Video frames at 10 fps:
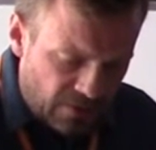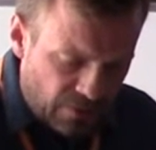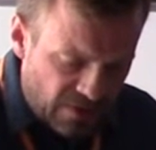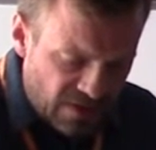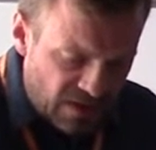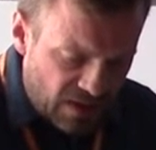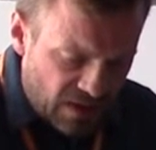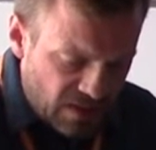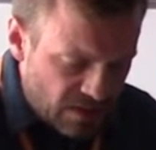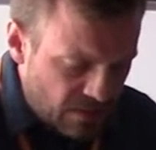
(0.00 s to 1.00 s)
So this
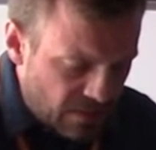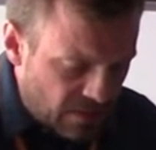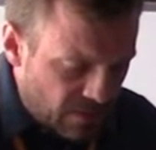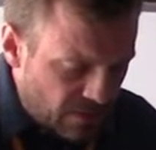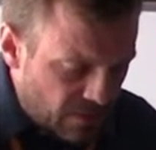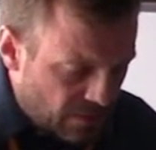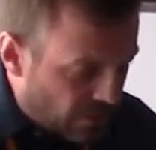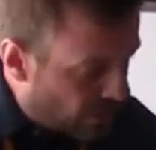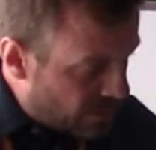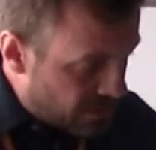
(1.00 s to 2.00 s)
indicates that the
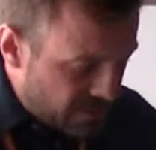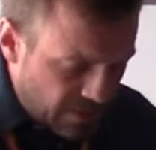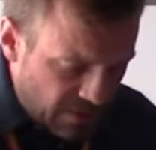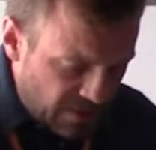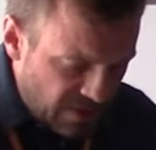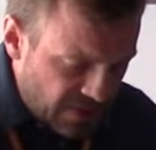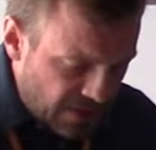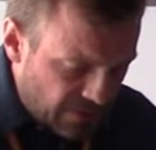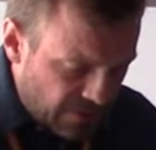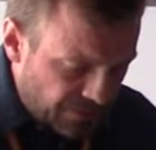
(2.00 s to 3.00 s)
halls in this
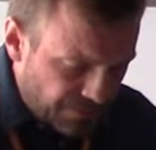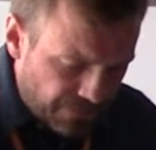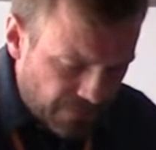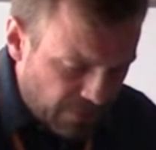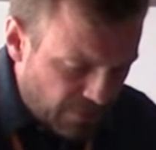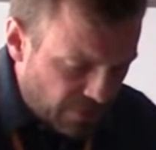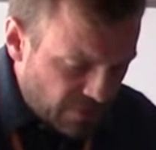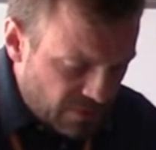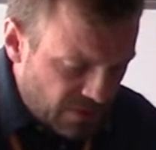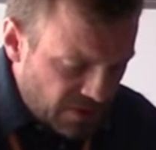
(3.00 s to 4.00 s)
area
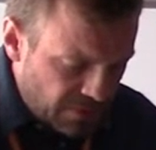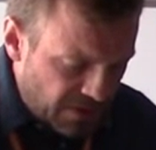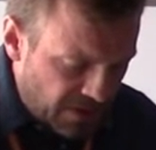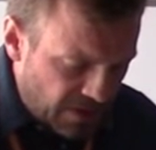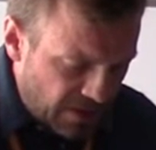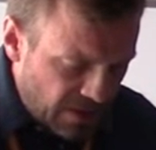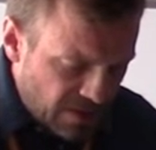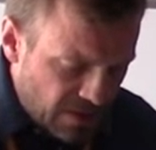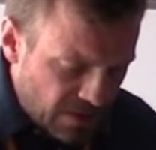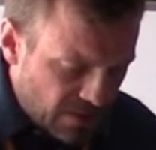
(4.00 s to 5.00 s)
belong to the late Germanic Iron
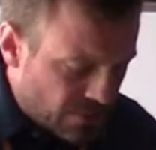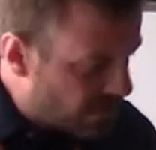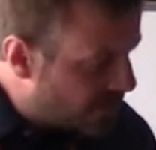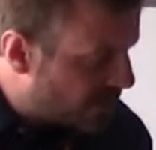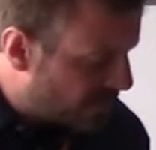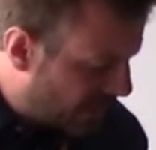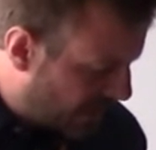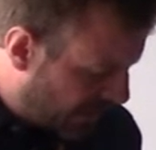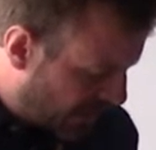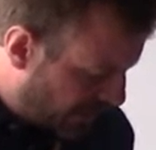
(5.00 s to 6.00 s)
Age and into the
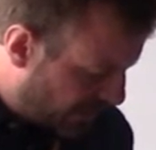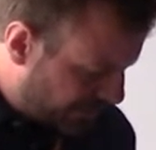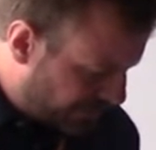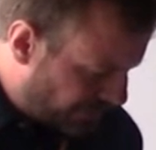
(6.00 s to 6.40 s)
Viking Age.